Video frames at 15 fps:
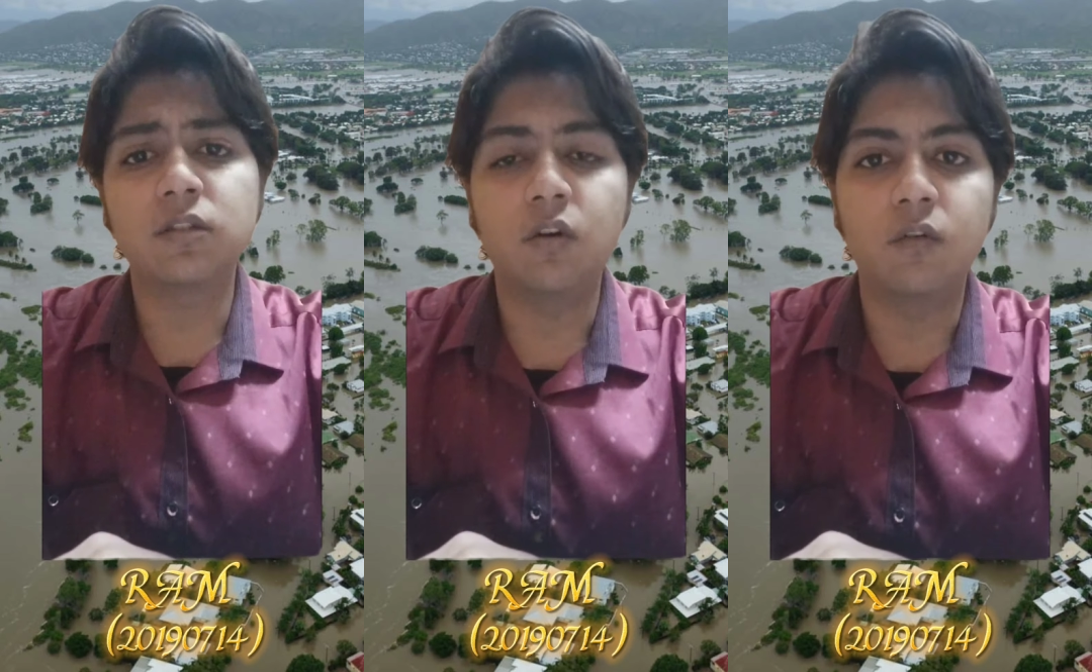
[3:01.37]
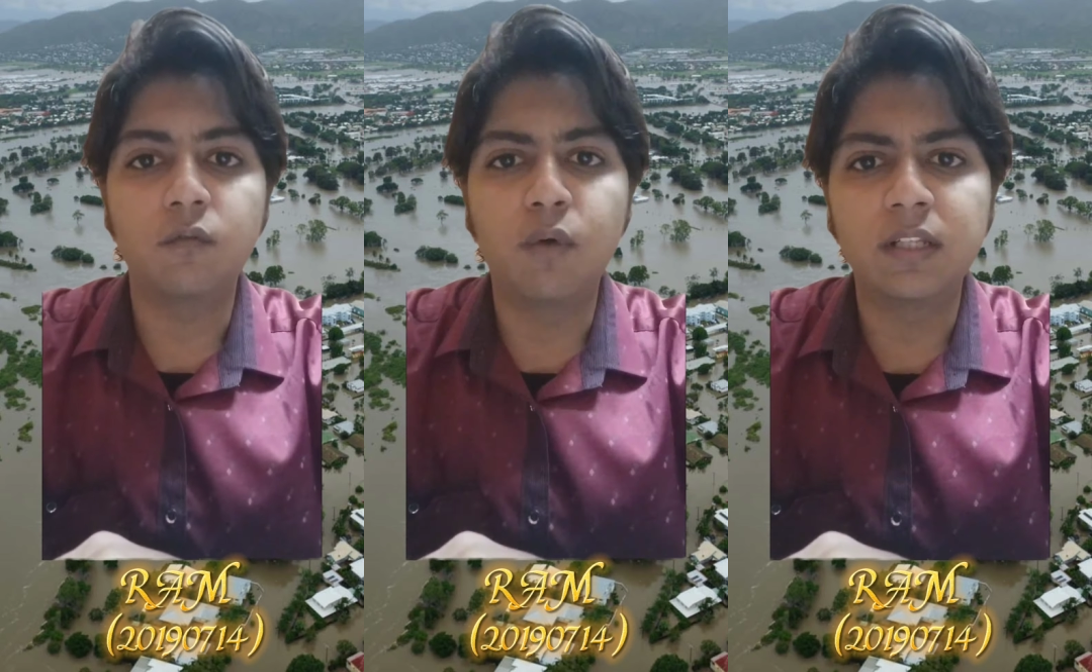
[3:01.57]

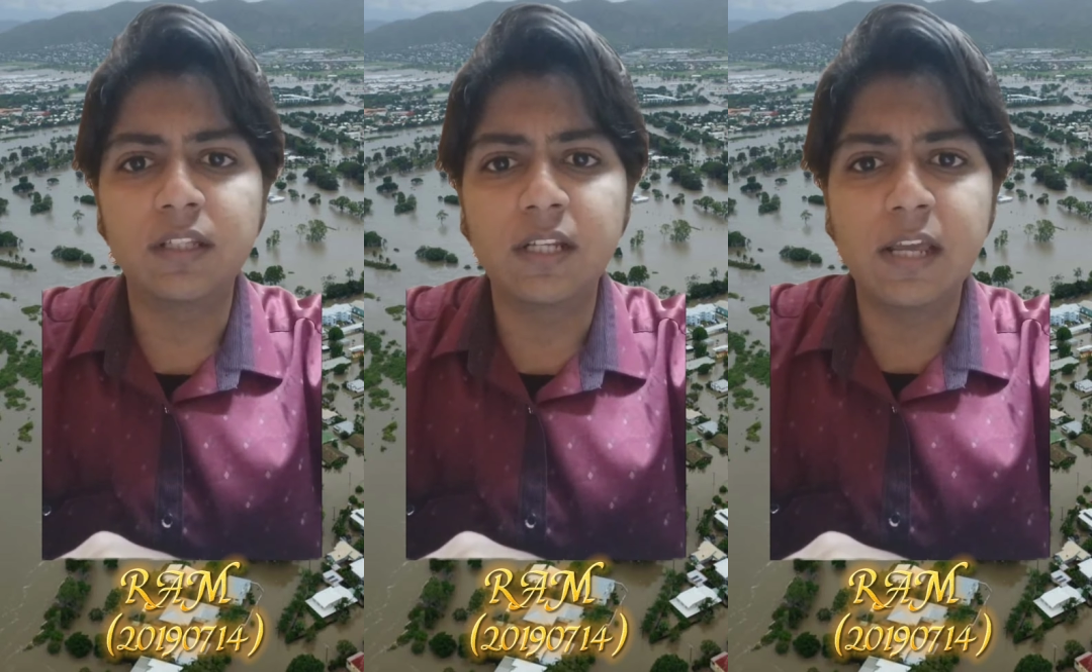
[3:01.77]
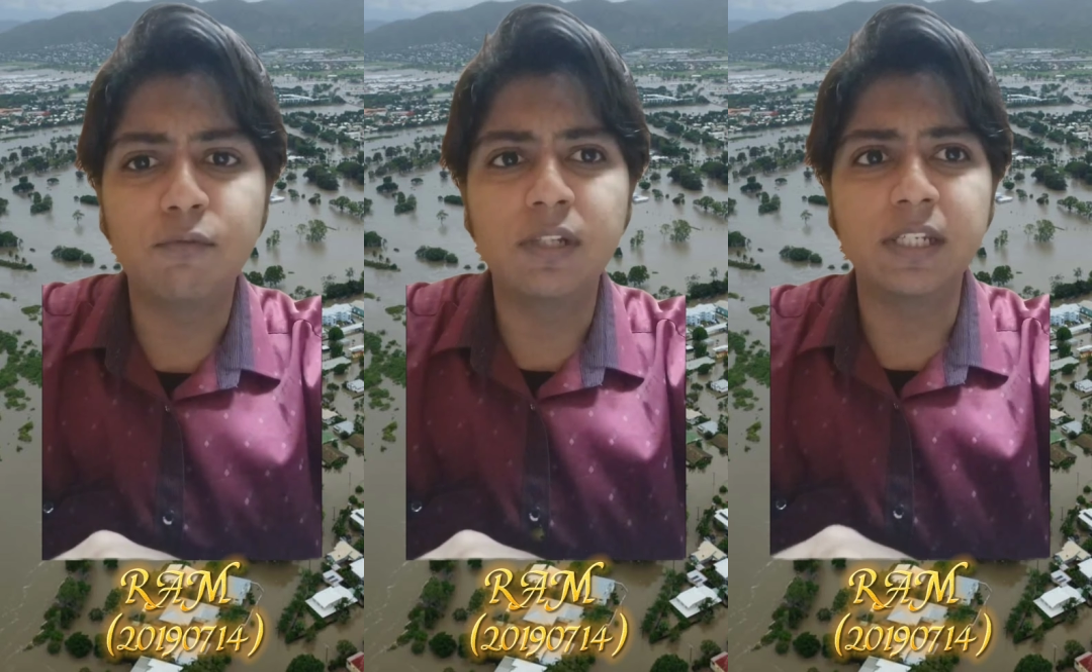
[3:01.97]
much of
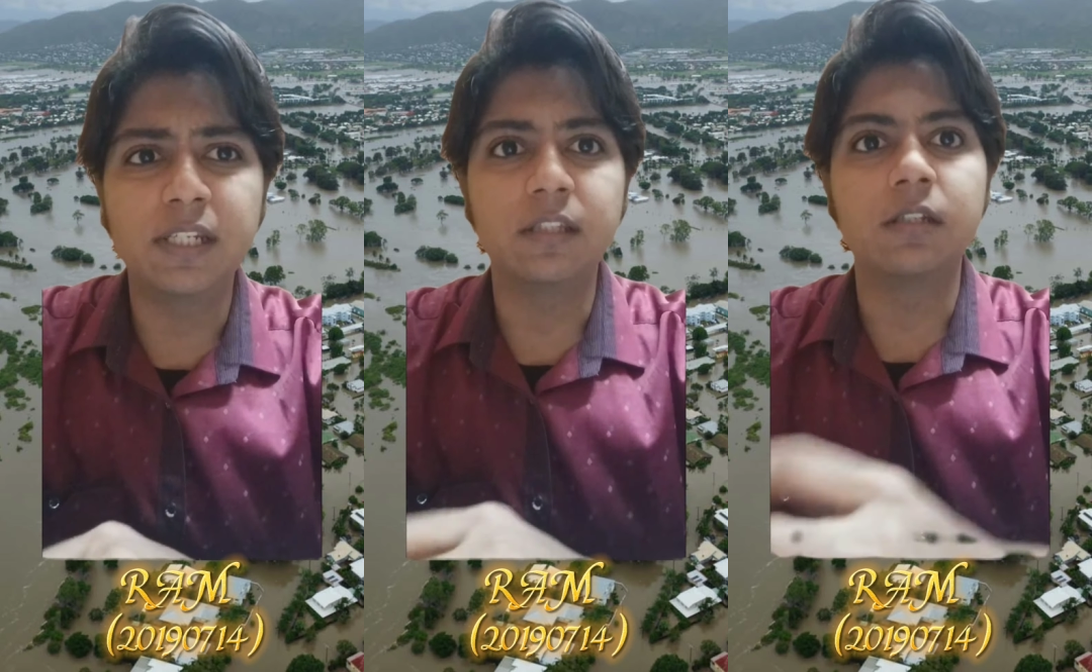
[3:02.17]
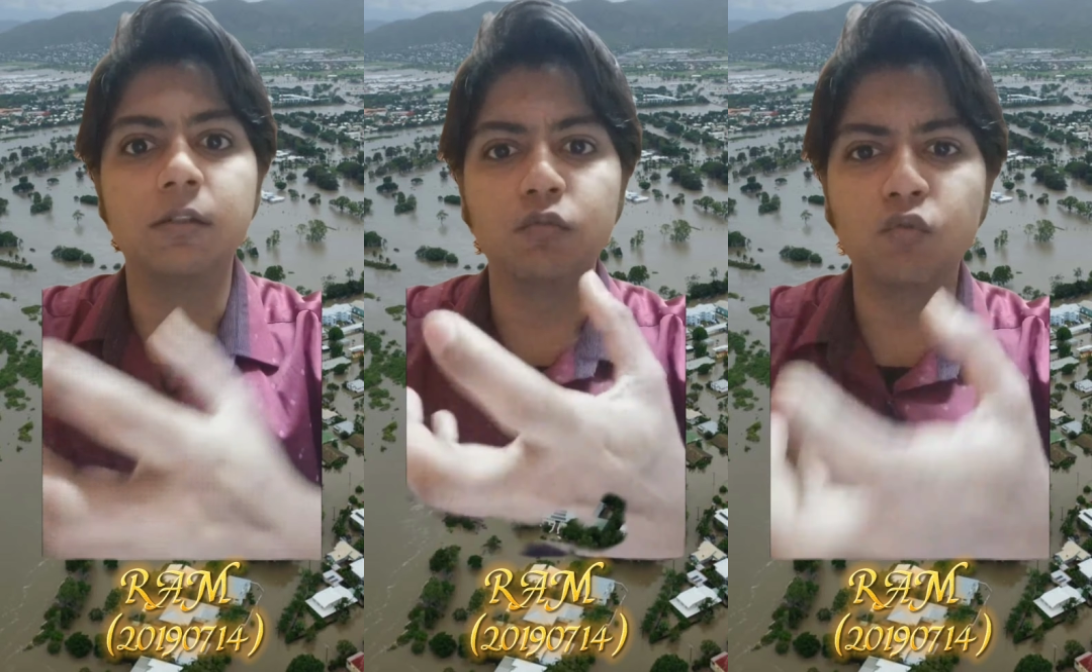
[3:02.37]
water level
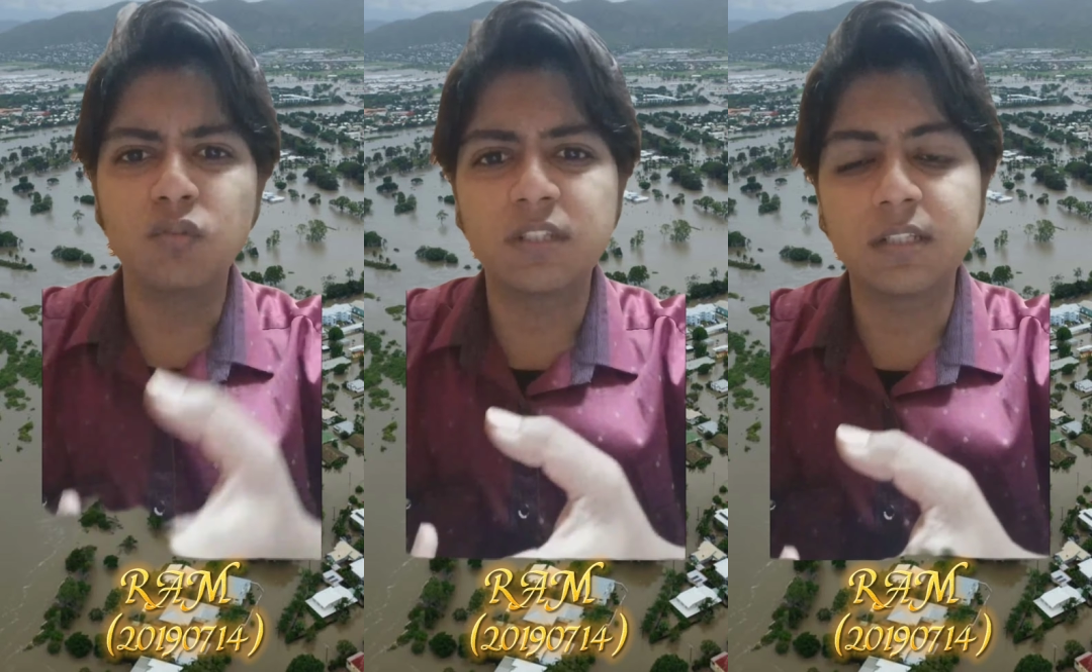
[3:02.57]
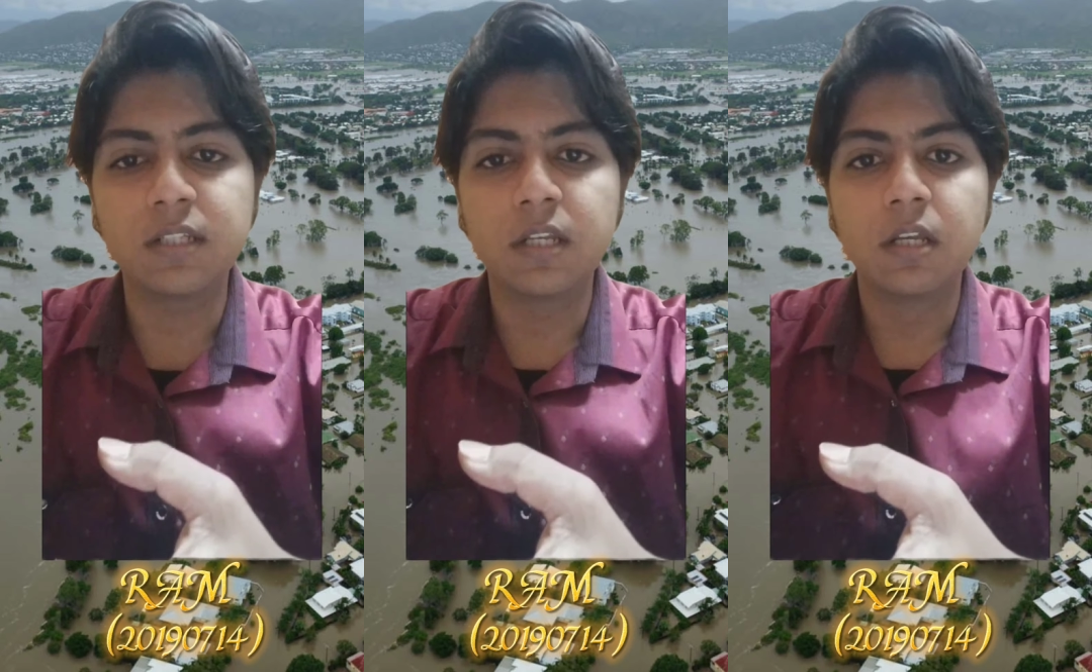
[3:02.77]
in the
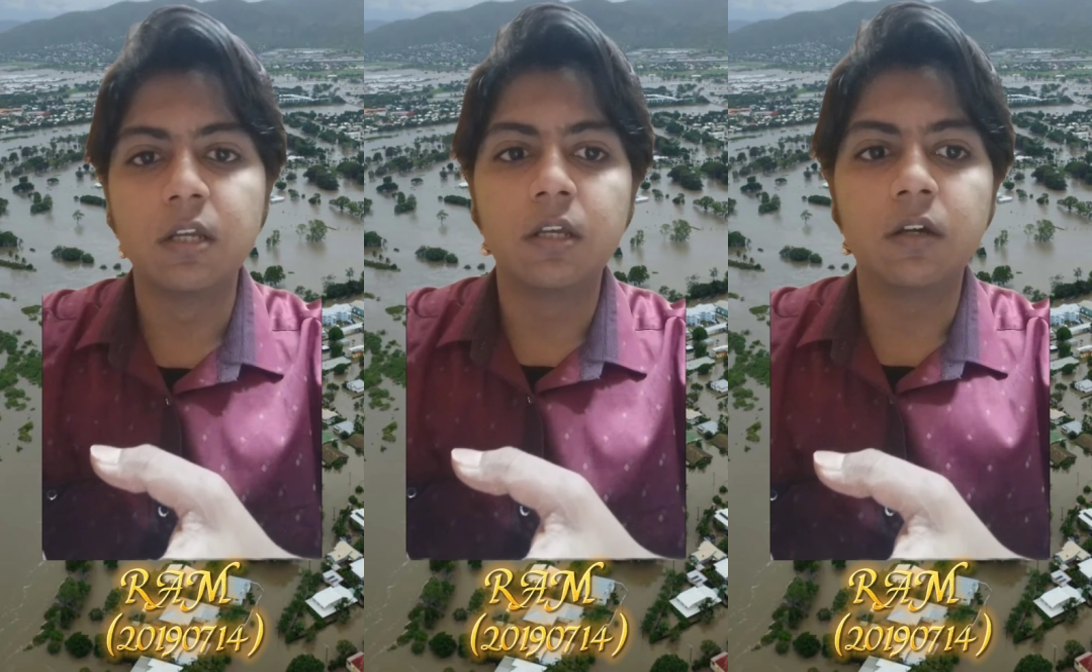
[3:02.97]
roots